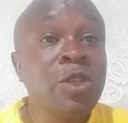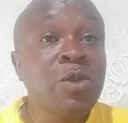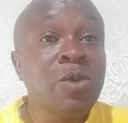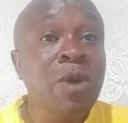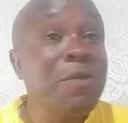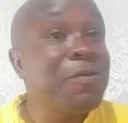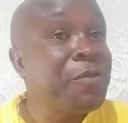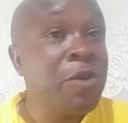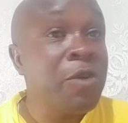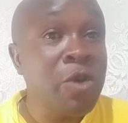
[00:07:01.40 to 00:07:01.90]
who
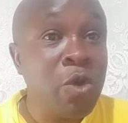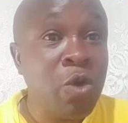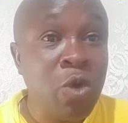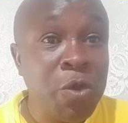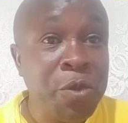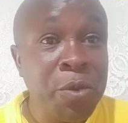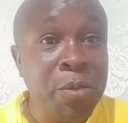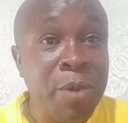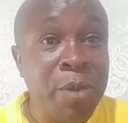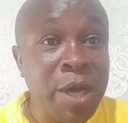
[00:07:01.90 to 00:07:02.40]
are for
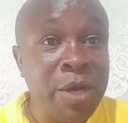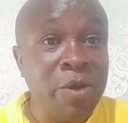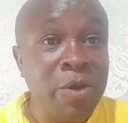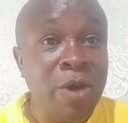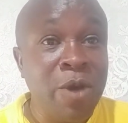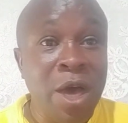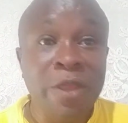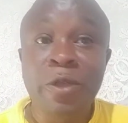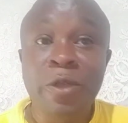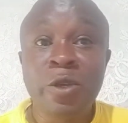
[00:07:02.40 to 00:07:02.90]
Obado
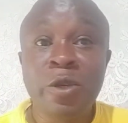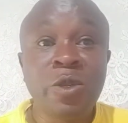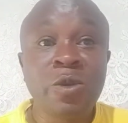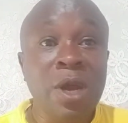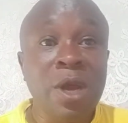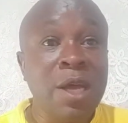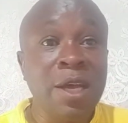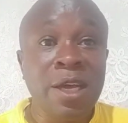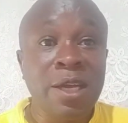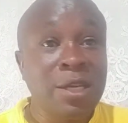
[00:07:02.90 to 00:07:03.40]
and those who
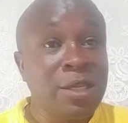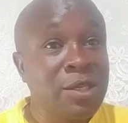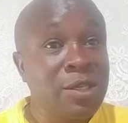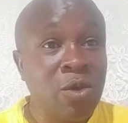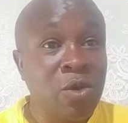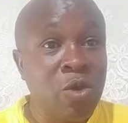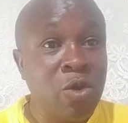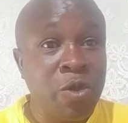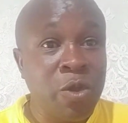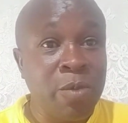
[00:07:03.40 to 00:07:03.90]
are against
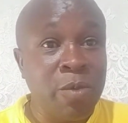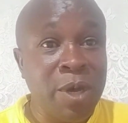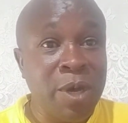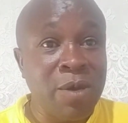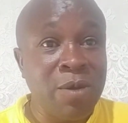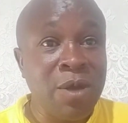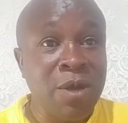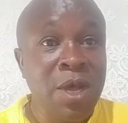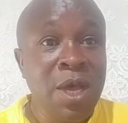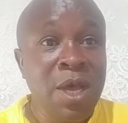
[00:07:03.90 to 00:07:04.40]
Obado.